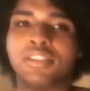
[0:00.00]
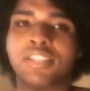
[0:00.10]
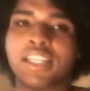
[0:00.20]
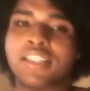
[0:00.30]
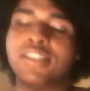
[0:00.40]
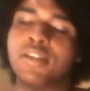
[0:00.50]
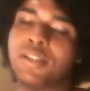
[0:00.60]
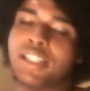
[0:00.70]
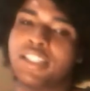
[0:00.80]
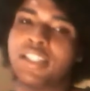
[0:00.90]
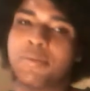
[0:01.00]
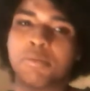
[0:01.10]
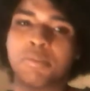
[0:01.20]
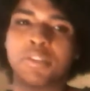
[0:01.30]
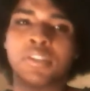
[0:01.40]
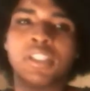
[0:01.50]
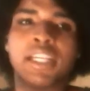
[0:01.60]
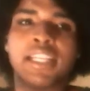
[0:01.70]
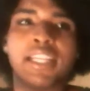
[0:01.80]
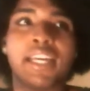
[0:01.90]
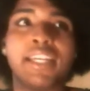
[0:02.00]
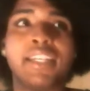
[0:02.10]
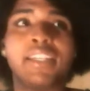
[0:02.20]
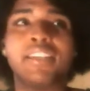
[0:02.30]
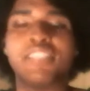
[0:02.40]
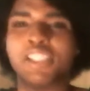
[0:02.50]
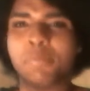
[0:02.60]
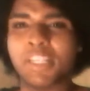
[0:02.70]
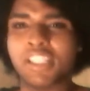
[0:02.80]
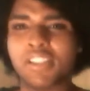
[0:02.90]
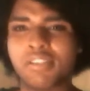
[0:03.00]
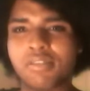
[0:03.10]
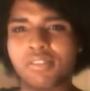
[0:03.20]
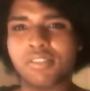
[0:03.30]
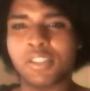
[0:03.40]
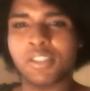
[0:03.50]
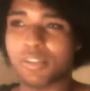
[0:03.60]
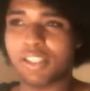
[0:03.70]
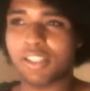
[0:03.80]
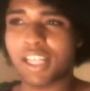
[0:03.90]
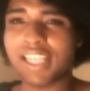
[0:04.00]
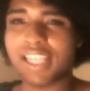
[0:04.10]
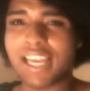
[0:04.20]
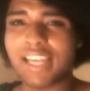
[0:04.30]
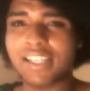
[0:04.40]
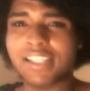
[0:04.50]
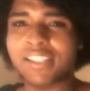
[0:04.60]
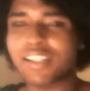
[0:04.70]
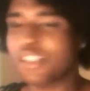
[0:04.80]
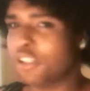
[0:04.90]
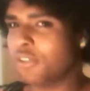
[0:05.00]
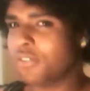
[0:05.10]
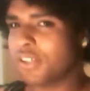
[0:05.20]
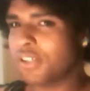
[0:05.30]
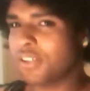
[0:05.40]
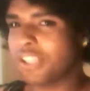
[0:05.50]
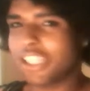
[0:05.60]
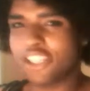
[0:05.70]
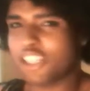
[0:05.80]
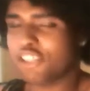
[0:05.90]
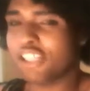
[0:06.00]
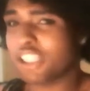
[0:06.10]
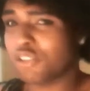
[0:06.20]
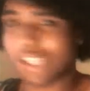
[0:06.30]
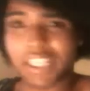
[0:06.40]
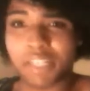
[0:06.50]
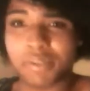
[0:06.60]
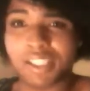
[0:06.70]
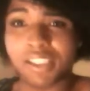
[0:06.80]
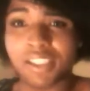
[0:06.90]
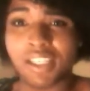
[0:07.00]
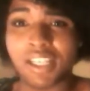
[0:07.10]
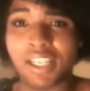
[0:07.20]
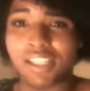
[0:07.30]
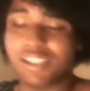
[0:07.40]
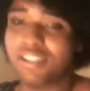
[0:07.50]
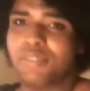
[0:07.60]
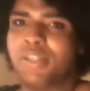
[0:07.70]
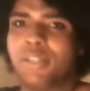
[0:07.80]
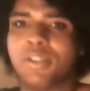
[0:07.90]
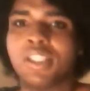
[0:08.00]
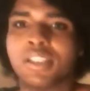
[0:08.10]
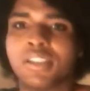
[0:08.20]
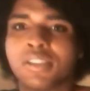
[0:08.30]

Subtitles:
that's totally acceptable. Like, just because you look like that, it's not your fault. Like, you're not trying to trick anyone. It's just the way you look.